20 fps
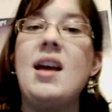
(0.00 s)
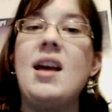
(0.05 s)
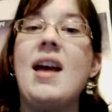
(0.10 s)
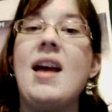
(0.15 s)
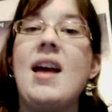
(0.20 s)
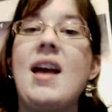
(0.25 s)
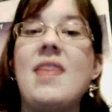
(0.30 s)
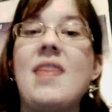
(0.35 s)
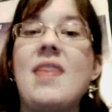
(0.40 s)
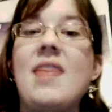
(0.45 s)

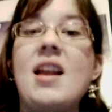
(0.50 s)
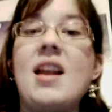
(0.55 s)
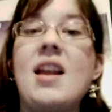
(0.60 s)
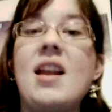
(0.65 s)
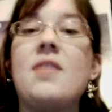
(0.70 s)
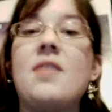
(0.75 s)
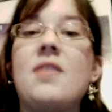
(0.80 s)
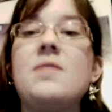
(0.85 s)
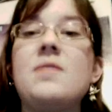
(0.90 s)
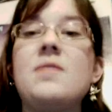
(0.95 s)
And then if
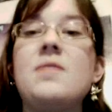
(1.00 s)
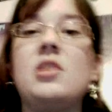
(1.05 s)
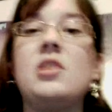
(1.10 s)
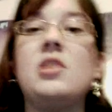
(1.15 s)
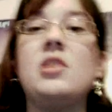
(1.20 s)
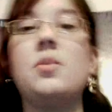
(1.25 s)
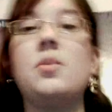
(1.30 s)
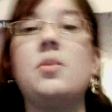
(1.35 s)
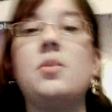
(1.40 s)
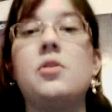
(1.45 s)
I'm feeling
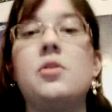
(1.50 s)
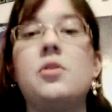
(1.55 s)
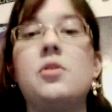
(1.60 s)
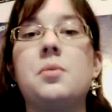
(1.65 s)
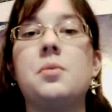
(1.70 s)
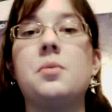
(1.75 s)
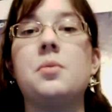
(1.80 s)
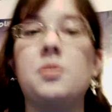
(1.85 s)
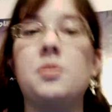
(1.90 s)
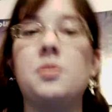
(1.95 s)
super, super,
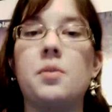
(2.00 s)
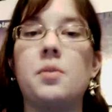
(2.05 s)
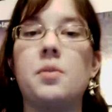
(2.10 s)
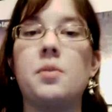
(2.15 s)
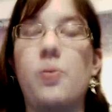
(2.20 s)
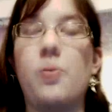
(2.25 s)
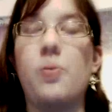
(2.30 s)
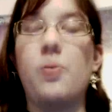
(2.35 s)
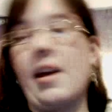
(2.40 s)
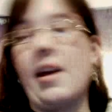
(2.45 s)
super
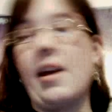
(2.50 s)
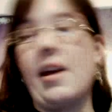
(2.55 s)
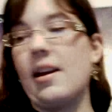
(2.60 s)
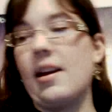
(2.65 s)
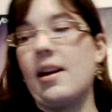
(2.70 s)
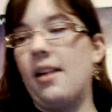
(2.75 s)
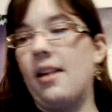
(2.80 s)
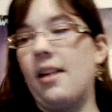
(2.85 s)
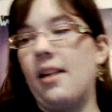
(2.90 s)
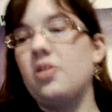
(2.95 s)
awake
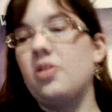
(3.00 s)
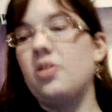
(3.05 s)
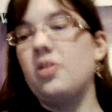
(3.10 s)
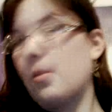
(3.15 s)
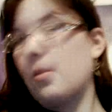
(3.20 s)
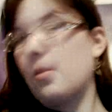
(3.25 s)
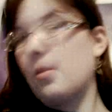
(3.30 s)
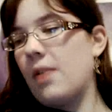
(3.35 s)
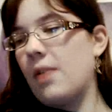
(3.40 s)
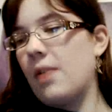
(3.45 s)
and
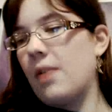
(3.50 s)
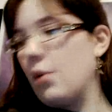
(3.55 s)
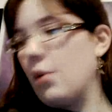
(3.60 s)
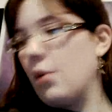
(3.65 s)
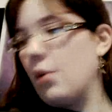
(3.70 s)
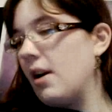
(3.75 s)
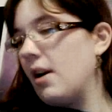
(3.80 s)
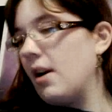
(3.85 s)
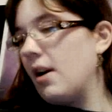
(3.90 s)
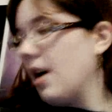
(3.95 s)
cheerful that
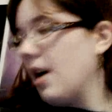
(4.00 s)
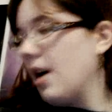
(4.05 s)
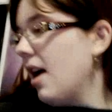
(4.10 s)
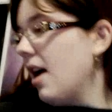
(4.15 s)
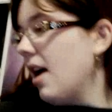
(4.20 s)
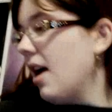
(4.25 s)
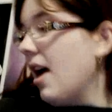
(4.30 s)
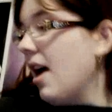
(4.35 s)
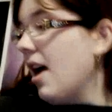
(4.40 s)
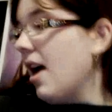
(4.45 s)
morning,
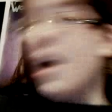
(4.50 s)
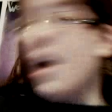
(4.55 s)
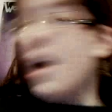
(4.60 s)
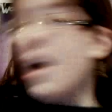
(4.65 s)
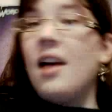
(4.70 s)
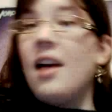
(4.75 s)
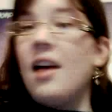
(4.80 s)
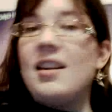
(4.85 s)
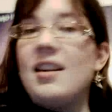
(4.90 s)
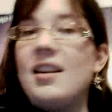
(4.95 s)

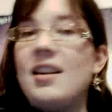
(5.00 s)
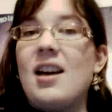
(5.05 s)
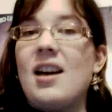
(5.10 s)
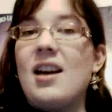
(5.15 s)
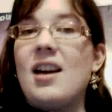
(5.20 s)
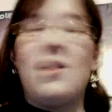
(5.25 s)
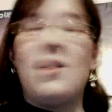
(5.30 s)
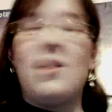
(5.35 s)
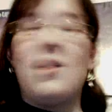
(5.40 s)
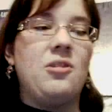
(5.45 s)

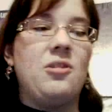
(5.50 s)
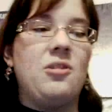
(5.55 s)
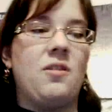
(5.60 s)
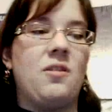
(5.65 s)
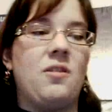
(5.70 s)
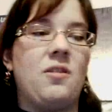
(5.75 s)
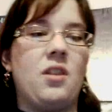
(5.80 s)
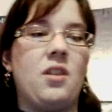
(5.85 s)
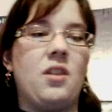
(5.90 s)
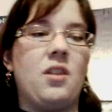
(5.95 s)
which is
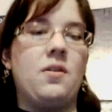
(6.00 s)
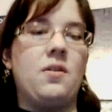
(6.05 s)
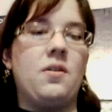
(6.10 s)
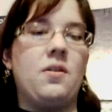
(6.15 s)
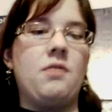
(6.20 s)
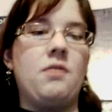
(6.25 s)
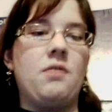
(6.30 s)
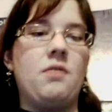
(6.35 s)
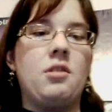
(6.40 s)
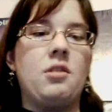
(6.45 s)
very, very
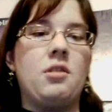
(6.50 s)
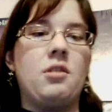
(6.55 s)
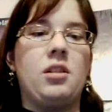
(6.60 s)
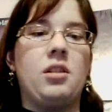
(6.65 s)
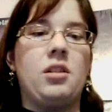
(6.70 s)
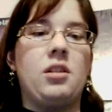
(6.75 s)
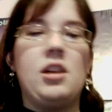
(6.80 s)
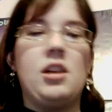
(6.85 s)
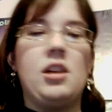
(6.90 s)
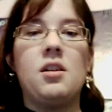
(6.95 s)

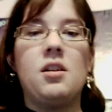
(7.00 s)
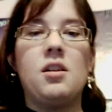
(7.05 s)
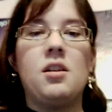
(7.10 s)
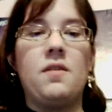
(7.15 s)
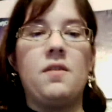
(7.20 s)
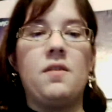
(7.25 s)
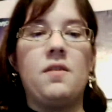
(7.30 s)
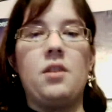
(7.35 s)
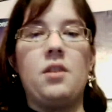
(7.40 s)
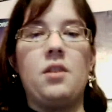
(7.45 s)
rarely,
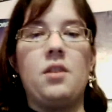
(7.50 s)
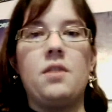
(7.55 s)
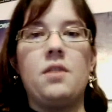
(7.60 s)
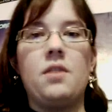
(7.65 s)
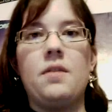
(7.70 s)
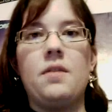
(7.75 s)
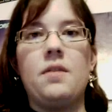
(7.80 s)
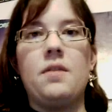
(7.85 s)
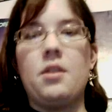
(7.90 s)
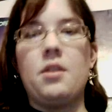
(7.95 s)
very, very,
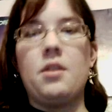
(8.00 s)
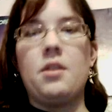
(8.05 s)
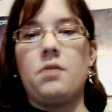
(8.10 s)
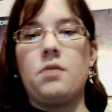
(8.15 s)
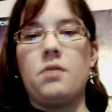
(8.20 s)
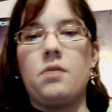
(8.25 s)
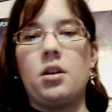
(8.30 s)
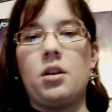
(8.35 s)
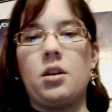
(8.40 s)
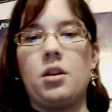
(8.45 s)
very
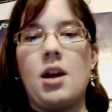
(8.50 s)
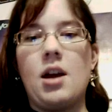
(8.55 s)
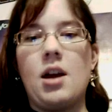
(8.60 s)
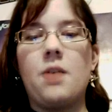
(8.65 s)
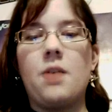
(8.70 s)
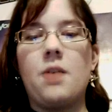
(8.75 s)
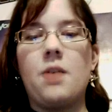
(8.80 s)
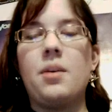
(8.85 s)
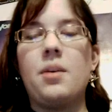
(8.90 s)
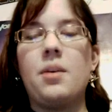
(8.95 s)
rarely,
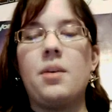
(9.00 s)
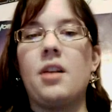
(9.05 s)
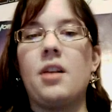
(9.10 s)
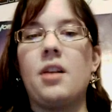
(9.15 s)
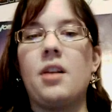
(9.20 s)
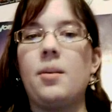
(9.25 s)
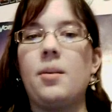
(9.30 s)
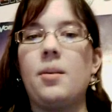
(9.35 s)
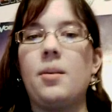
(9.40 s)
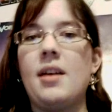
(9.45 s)
I'll put a
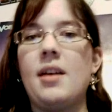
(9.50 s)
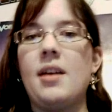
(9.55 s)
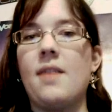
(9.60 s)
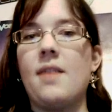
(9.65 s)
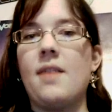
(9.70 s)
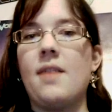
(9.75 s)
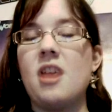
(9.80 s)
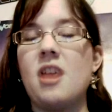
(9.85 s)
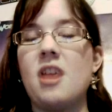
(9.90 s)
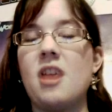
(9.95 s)
little bit of
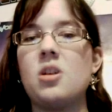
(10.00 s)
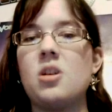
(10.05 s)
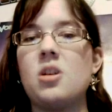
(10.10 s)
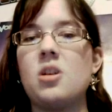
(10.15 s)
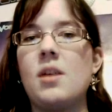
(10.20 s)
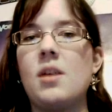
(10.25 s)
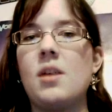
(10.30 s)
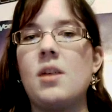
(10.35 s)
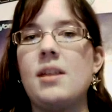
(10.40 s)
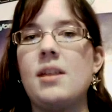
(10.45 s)
eyeshadow
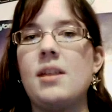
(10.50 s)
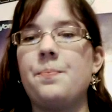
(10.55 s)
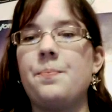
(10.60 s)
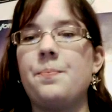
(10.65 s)
on.